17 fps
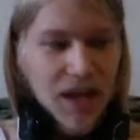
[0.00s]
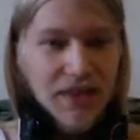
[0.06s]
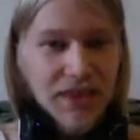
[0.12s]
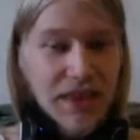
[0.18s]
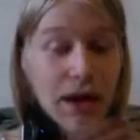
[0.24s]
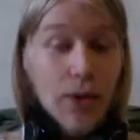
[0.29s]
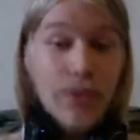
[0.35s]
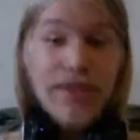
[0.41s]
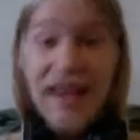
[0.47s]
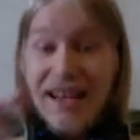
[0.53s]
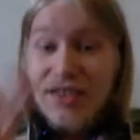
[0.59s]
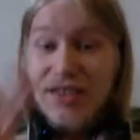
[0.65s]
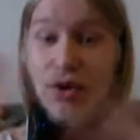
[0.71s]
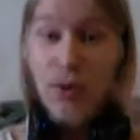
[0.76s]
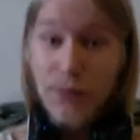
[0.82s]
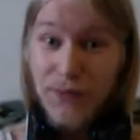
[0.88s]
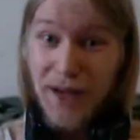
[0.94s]
Now
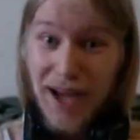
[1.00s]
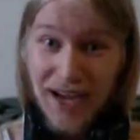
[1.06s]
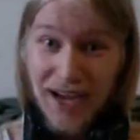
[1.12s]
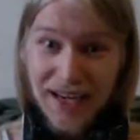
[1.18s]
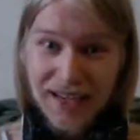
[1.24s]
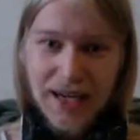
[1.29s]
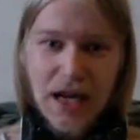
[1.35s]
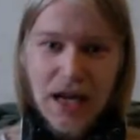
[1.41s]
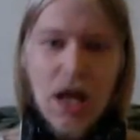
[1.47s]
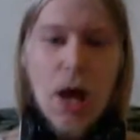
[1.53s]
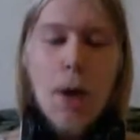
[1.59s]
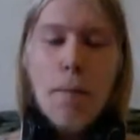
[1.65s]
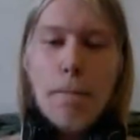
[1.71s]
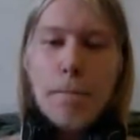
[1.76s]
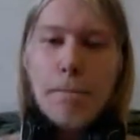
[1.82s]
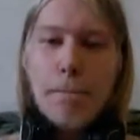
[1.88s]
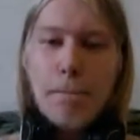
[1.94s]
that's all fine,
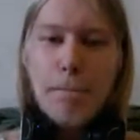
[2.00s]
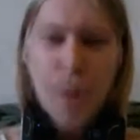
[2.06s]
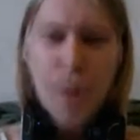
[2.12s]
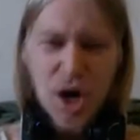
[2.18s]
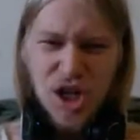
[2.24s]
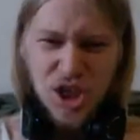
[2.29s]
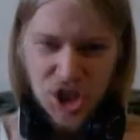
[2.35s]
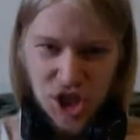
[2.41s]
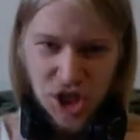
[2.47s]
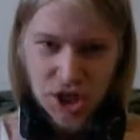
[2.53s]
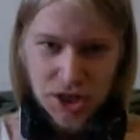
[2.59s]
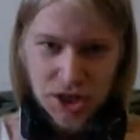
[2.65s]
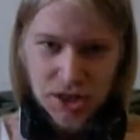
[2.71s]
but